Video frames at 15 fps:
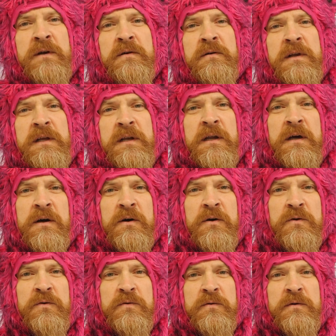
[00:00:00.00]
on in the
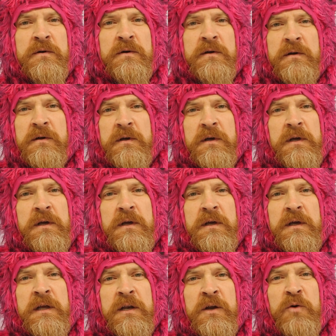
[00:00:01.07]
hole.
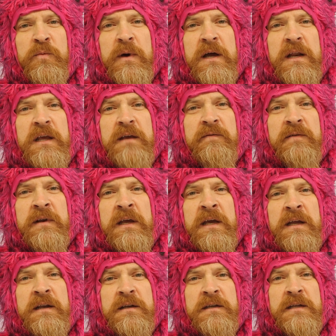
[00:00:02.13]
And nobody even
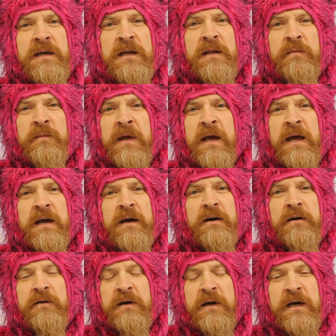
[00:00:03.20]
had to tell him
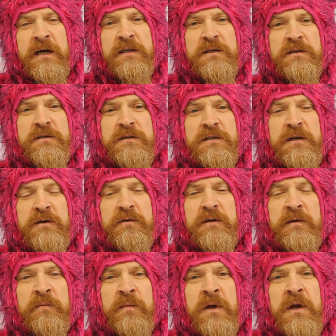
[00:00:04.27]
how. I just showed
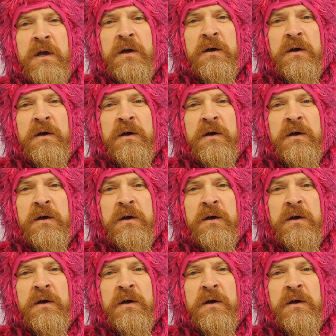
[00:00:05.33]
him